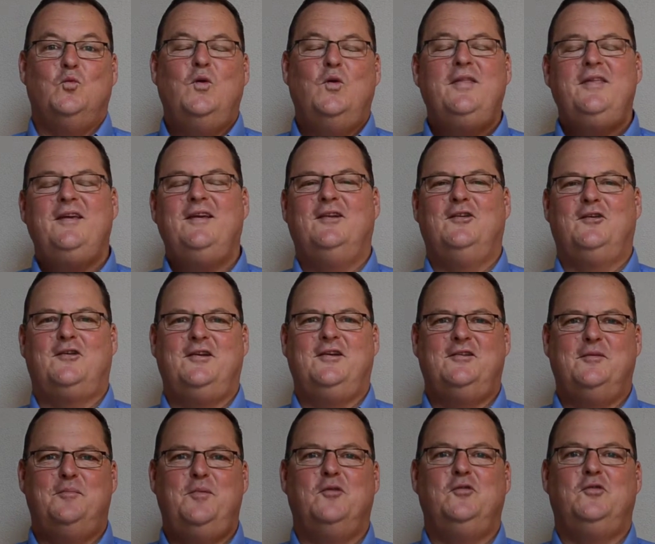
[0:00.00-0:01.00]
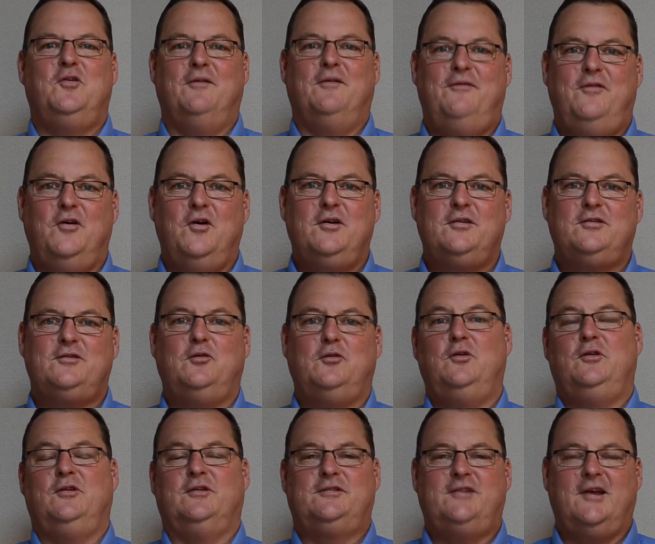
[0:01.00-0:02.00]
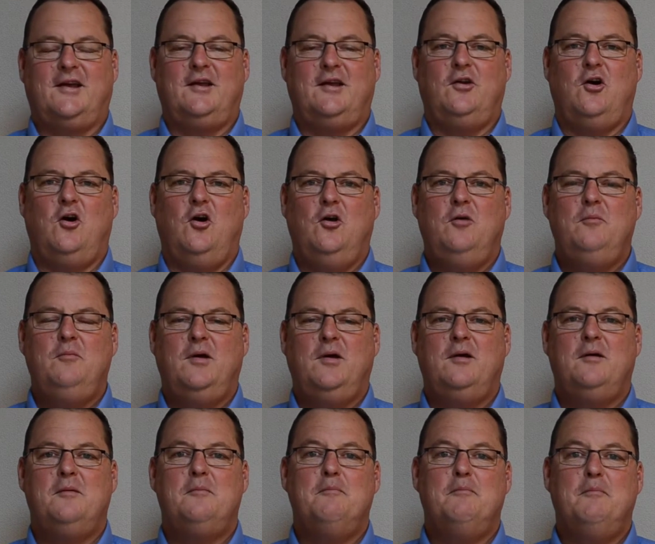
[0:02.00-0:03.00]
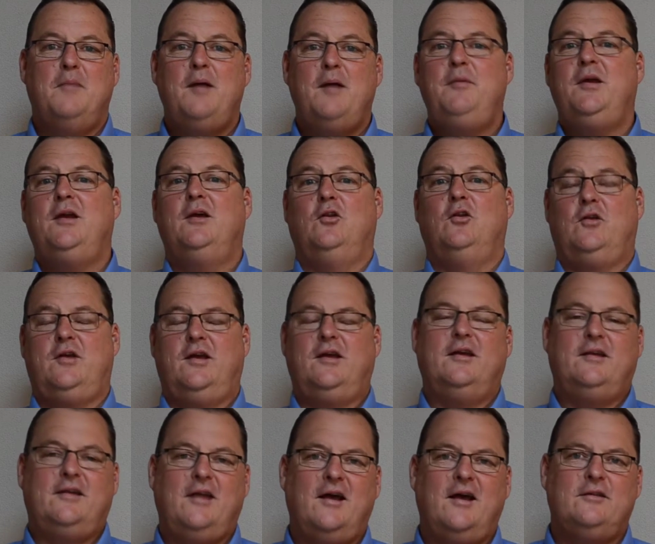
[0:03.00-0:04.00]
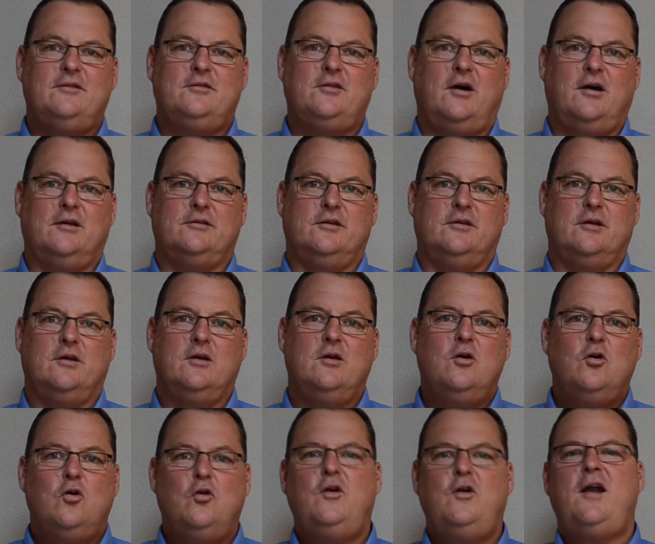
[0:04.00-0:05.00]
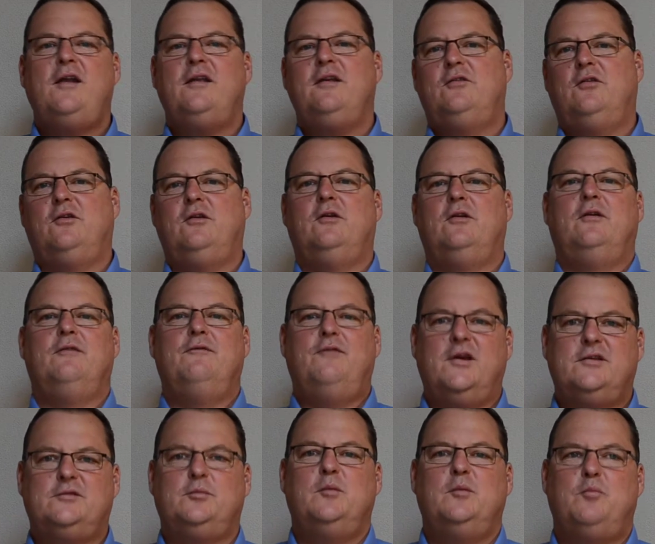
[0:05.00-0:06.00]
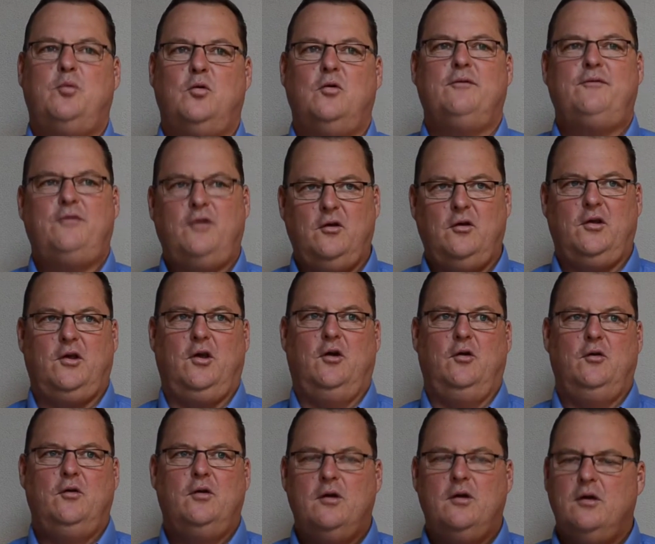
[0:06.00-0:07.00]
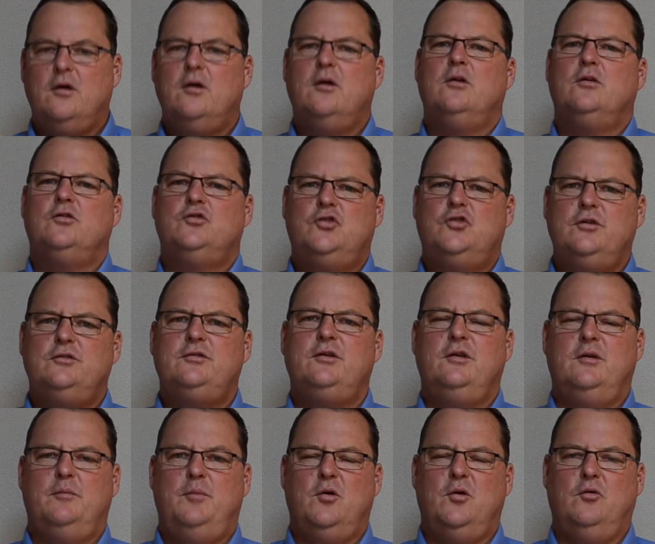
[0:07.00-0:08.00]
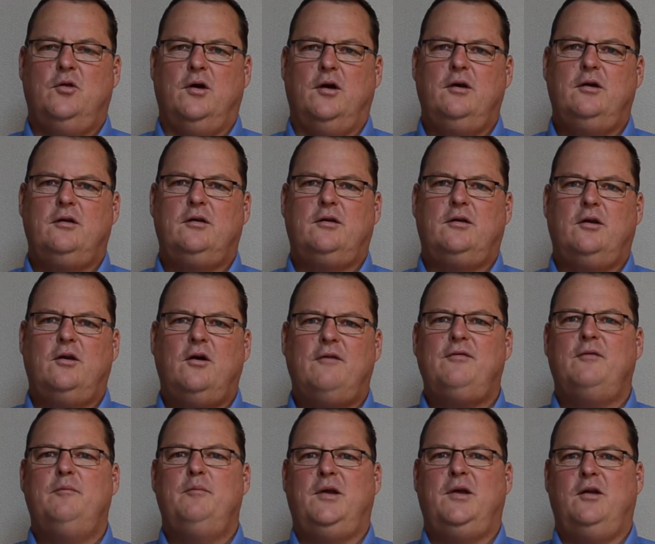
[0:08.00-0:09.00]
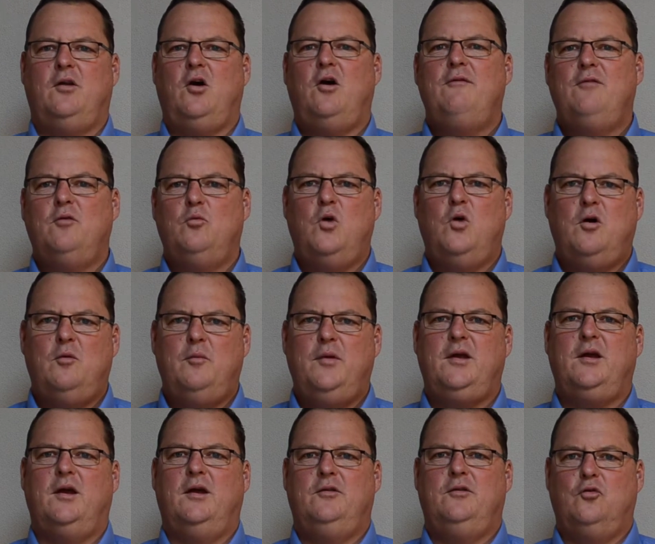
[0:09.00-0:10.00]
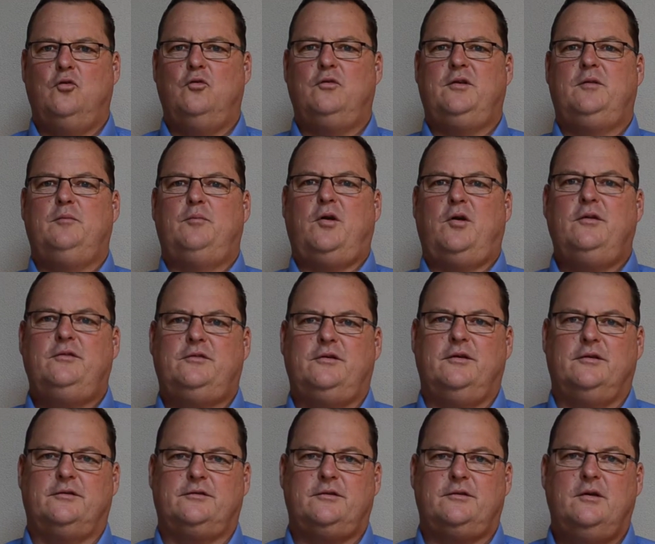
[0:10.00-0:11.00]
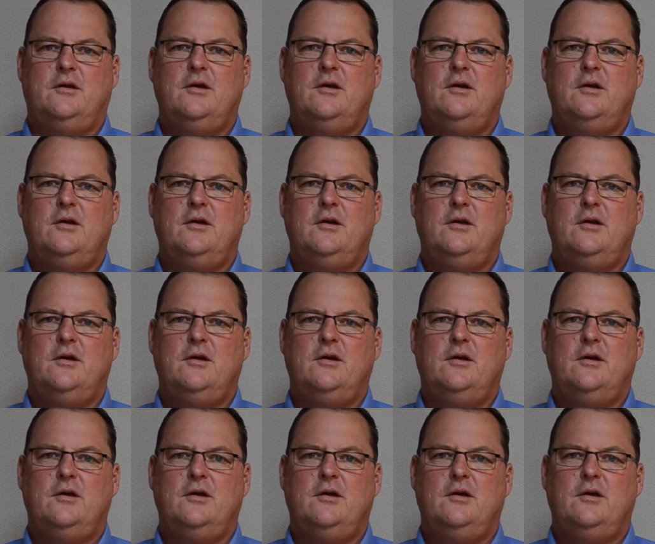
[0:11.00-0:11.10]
Whether you're looking to build your first or your second home, maybe you're looking at downsizing or adding to your investment portfolio, choosing your builder can often be an overwhelming and daunting process.